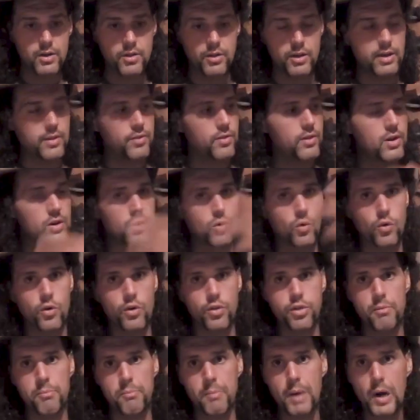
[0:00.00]
In the
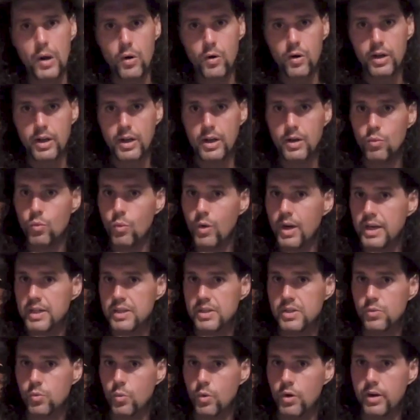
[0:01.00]
North American
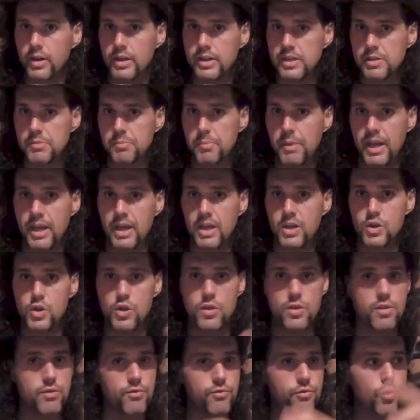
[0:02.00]
westward
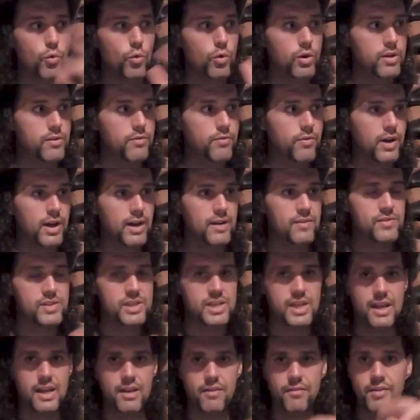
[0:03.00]
expansion, the
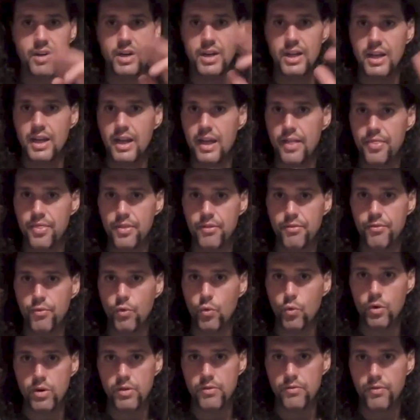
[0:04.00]
4570 and the
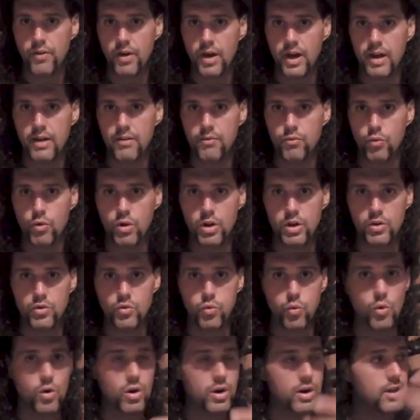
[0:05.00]

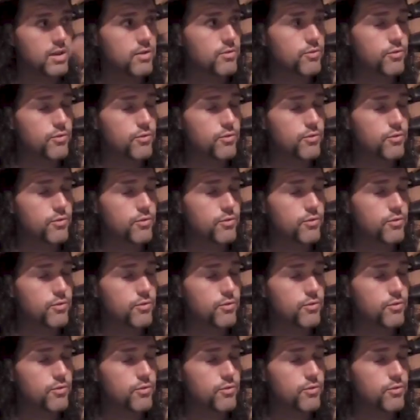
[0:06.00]
45120,